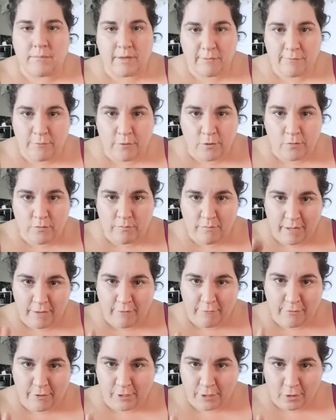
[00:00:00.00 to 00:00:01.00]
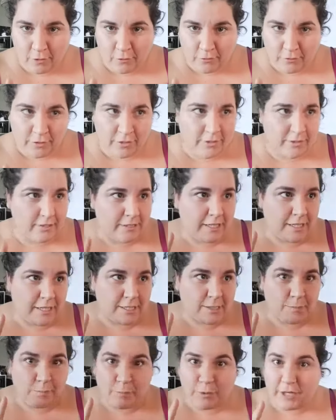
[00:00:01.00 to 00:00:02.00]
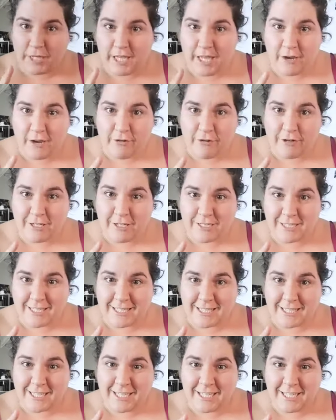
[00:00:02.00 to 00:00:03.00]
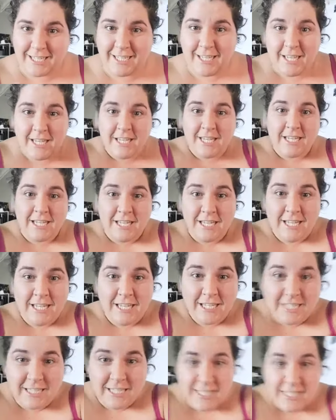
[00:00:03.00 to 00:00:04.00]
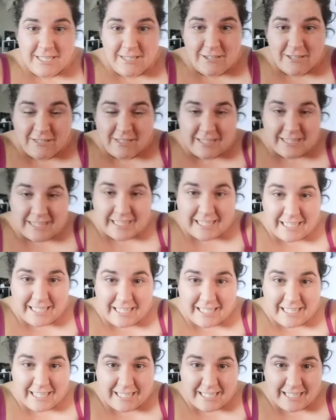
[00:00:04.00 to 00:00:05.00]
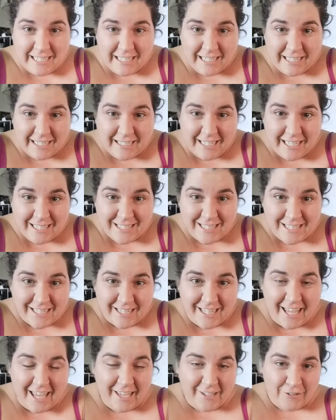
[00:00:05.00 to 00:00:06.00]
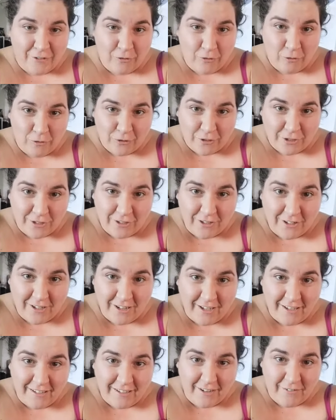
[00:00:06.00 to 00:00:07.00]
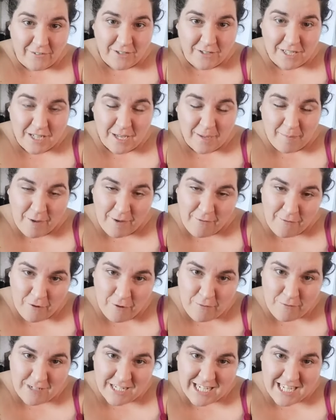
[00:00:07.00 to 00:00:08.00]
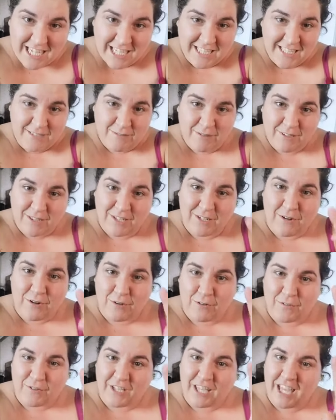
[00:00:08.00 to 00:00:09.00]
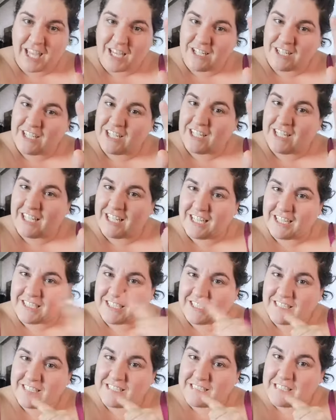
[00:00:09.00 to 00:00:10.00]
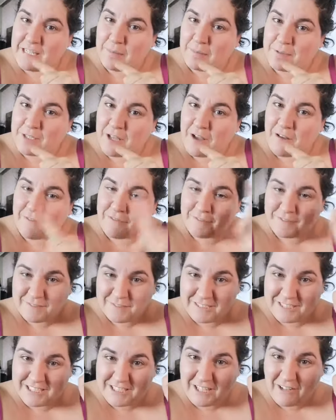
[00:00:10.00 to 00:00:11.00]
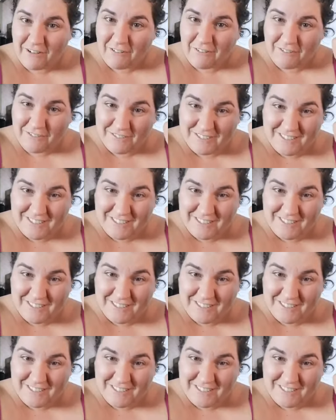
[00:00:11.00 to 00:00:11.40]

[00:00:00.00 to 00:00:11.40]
phone might fall over. It's precariously leaning against a candle holder, and every time my phone dings with a notification, it tips off. So,